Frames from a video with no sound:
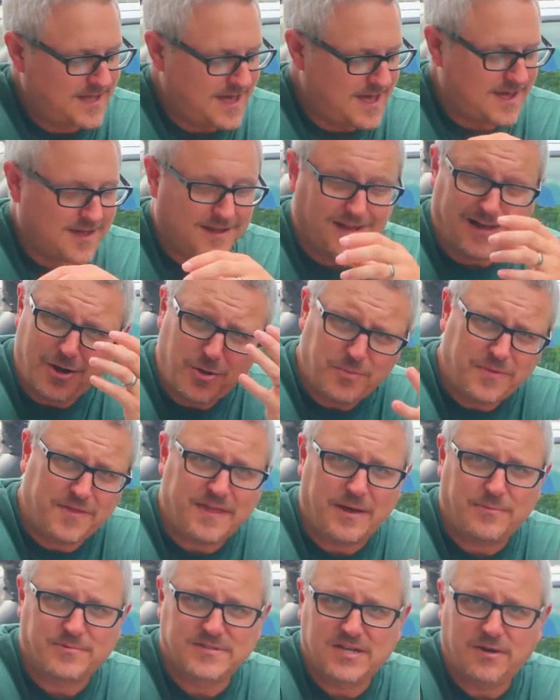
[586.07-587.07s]
Uh, I hope that
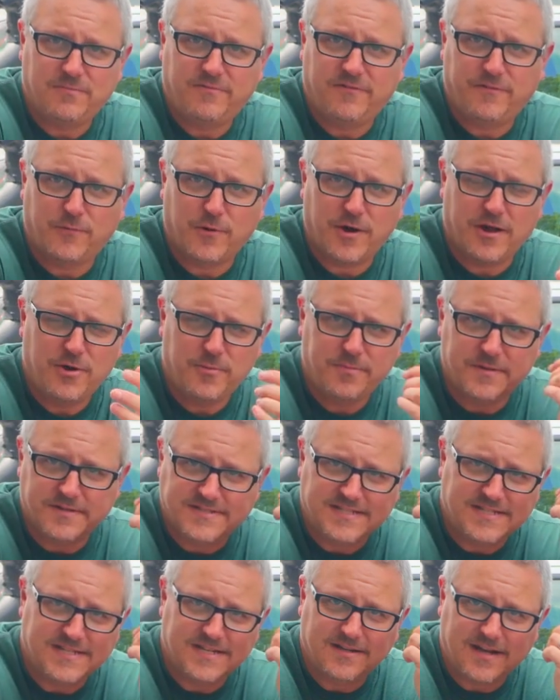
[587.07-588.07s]
that was helpful for you. I hope
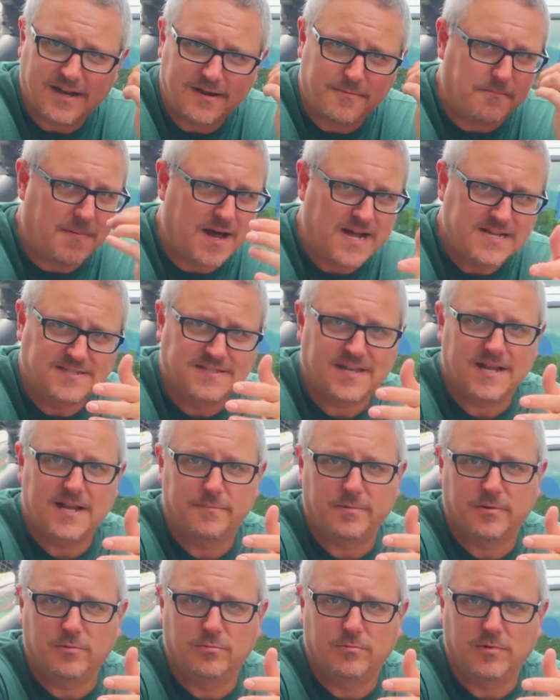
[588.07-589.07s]
that seeing kind of my
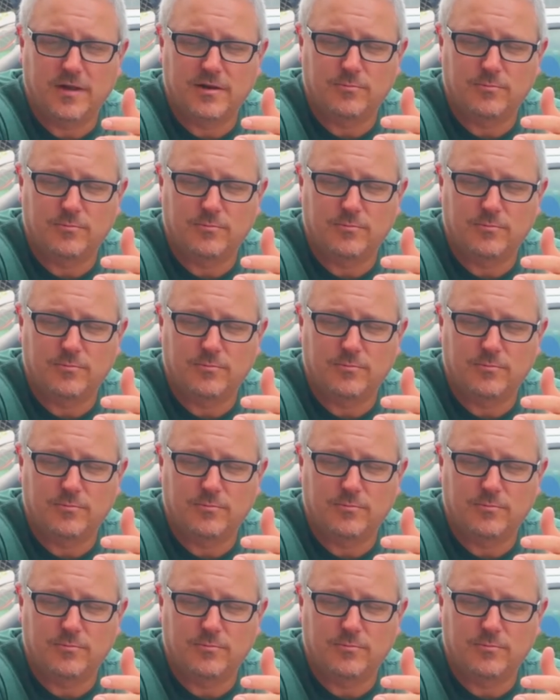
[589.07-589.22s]
setup and,